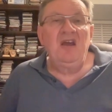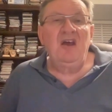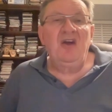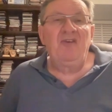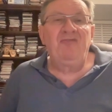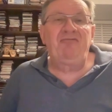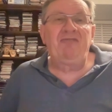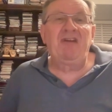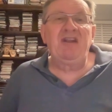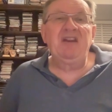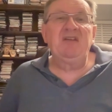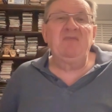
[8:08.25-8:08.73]
A
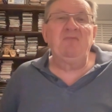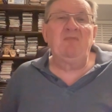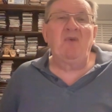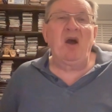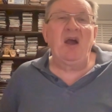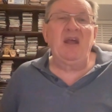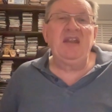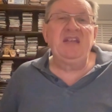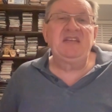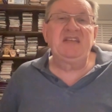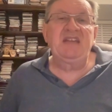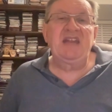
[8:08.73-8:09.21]
friend of
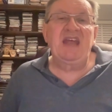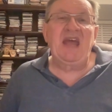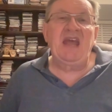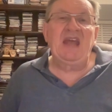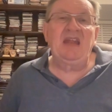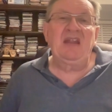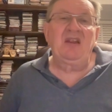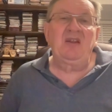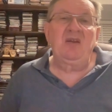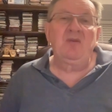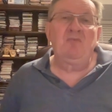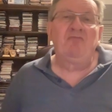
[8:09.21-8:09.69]
mine is an
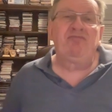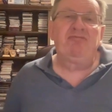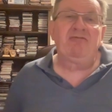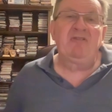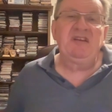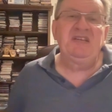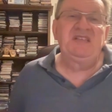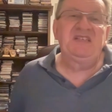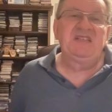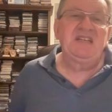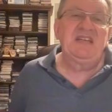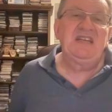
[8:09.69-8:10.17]
Anglican
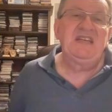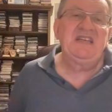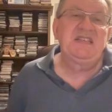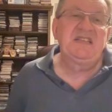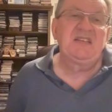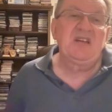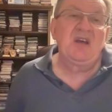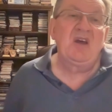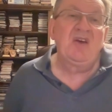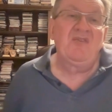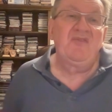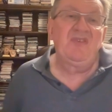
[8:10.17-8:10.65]
priest and he's
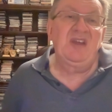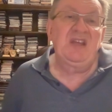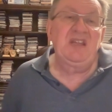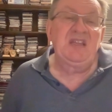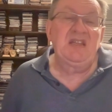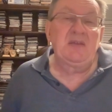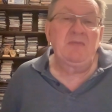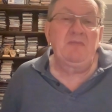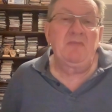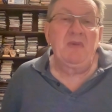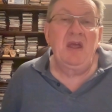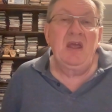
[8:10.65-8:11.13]
serving
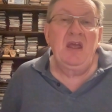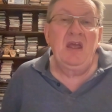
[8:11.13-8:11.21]
in, the,